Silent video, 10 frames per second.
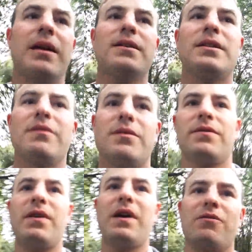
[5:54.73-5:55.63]
a series
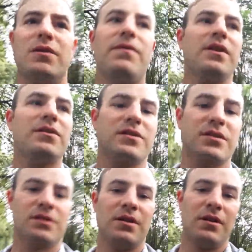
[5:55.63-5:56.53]
of Henry's Adventures
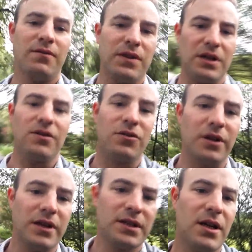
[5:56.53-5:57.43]
videos on it.
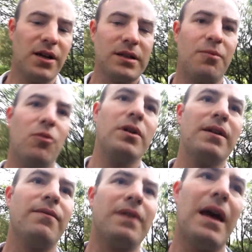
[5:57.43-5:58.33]
It starts up on
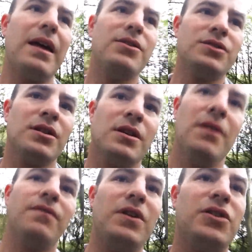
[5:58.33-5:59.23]
Kinver Edge,
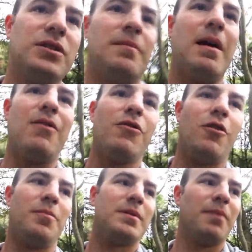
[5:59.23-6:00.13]
finishes at Mow
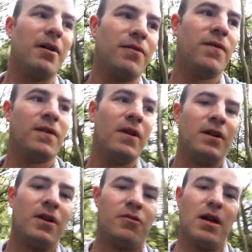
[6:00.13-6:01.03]
Cop, so both
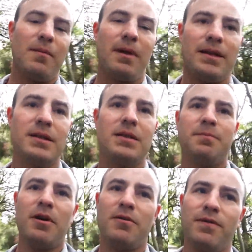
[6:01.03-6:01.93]
great places,
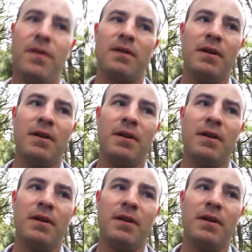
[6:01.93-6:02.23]
both